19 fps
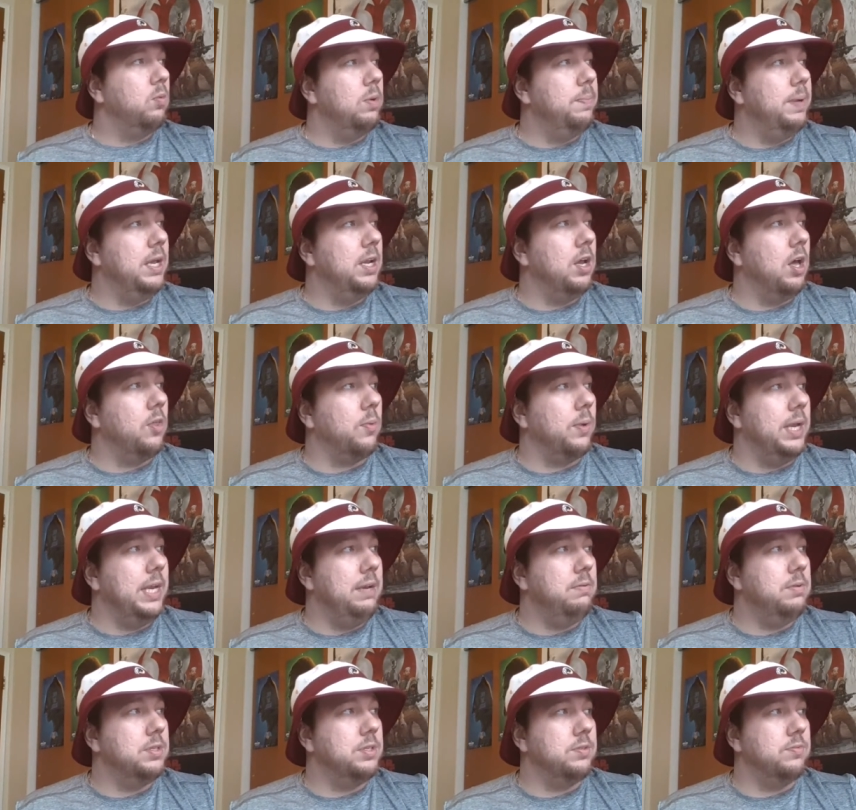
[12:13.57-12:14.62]
would be another one.
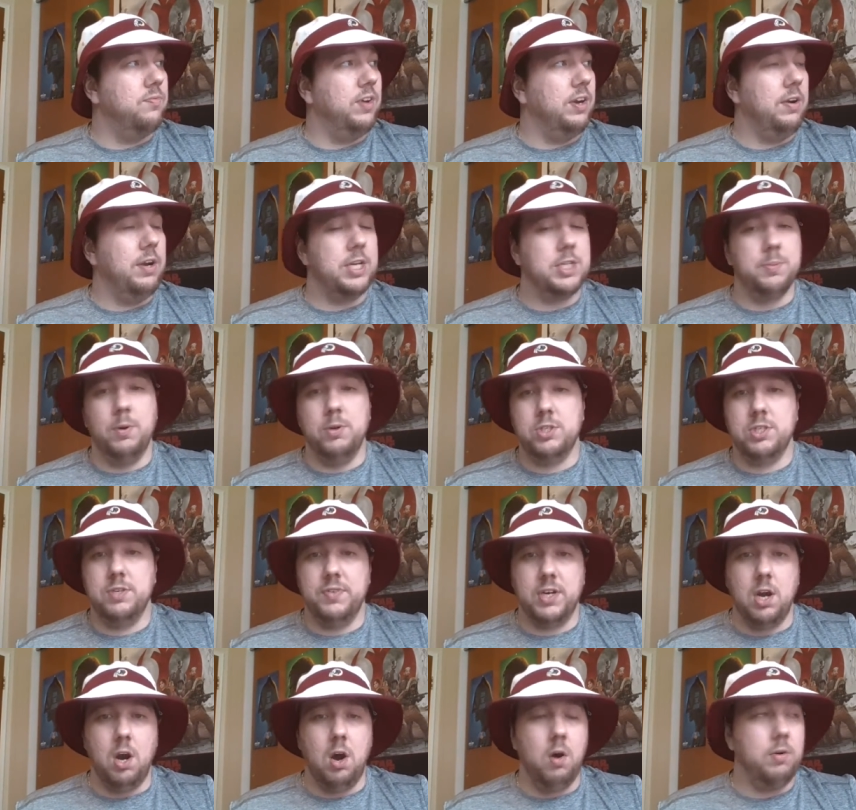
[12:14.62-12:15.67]
He was very
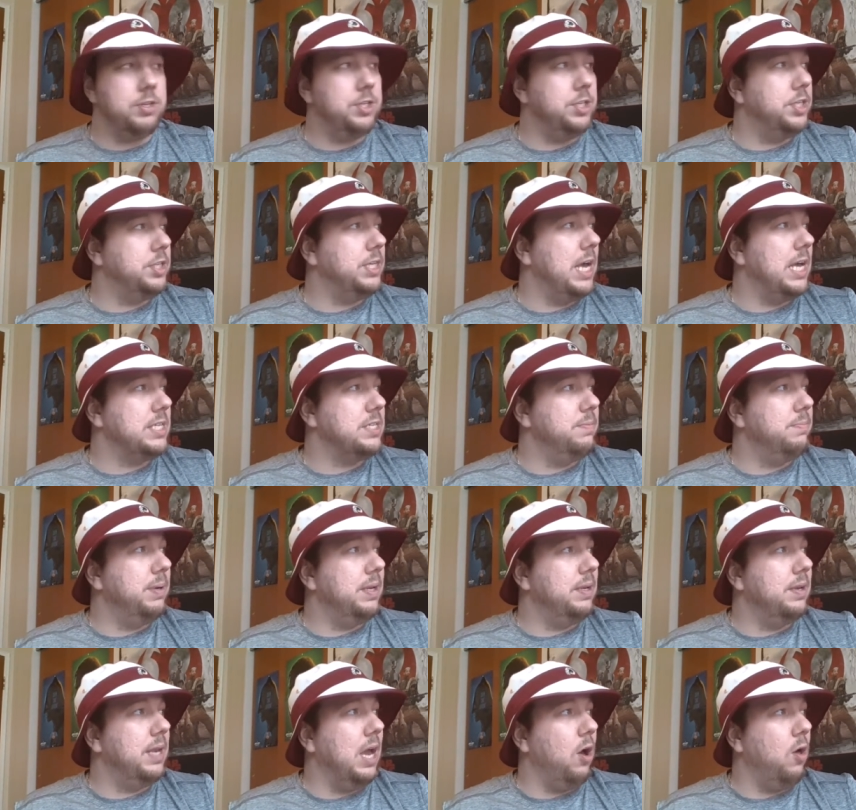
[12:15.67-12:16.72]
explosive in college. He just hasn't
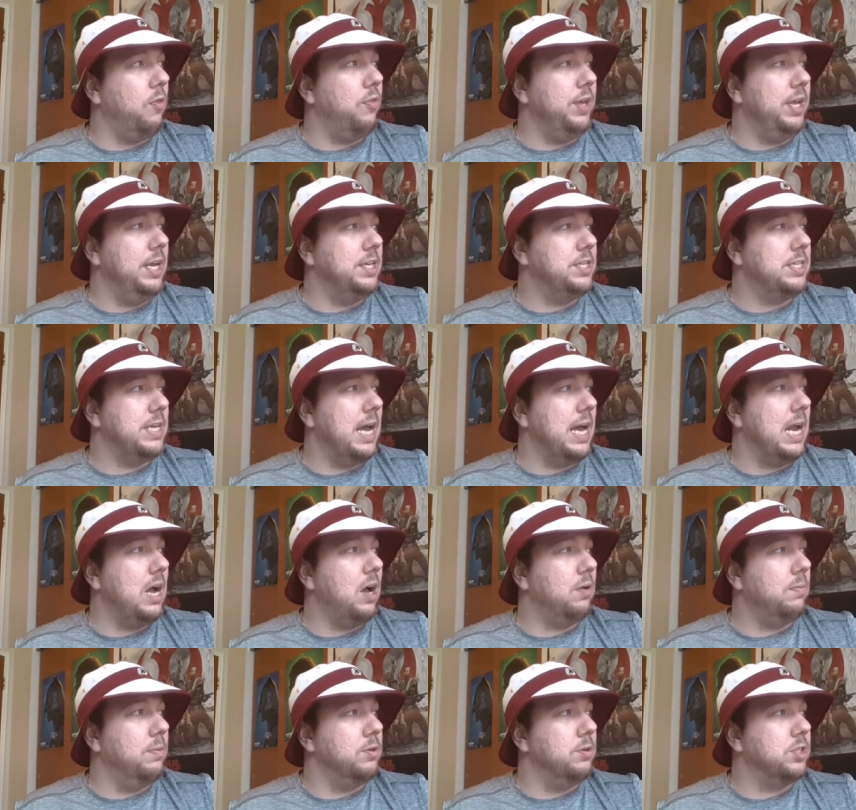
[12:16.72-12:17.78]
been healthy. He sat
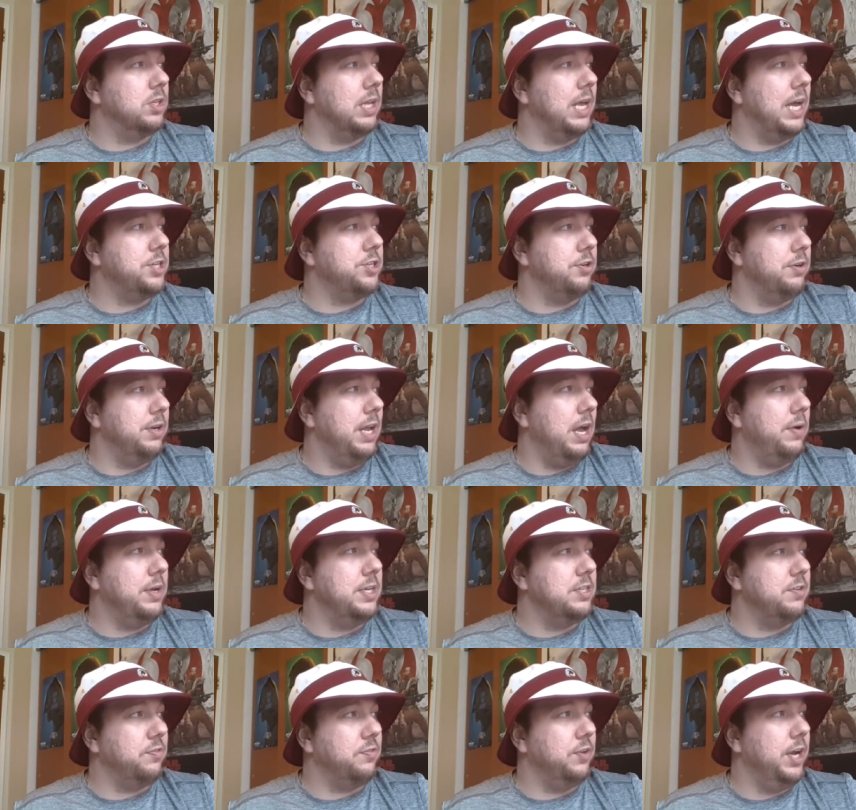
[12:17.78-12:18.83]
out most of last year. Now
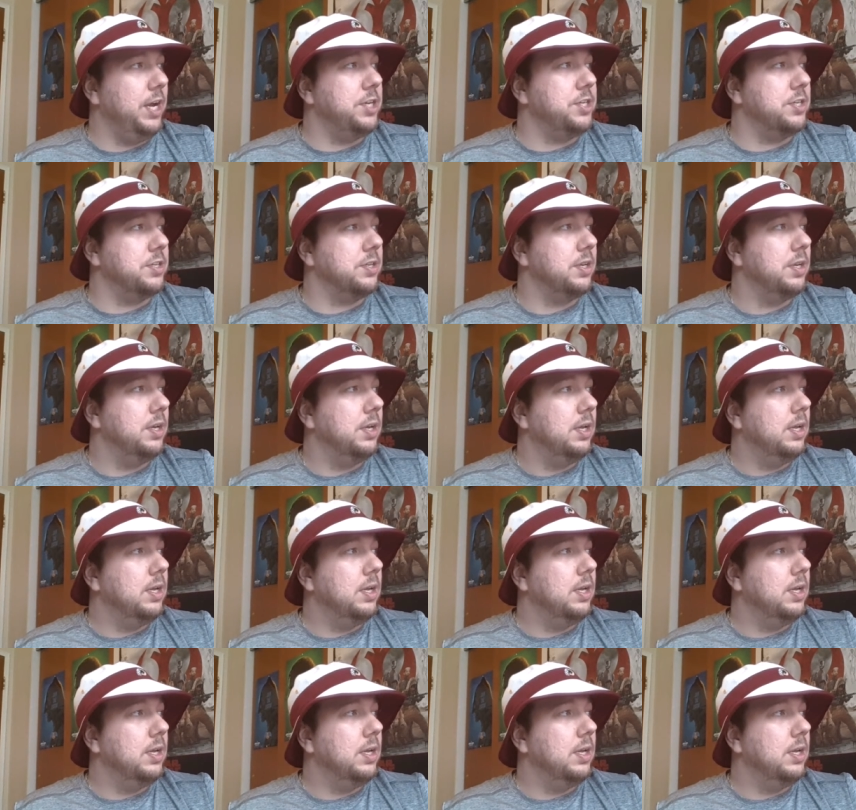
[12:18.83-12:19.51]
he's a free agent.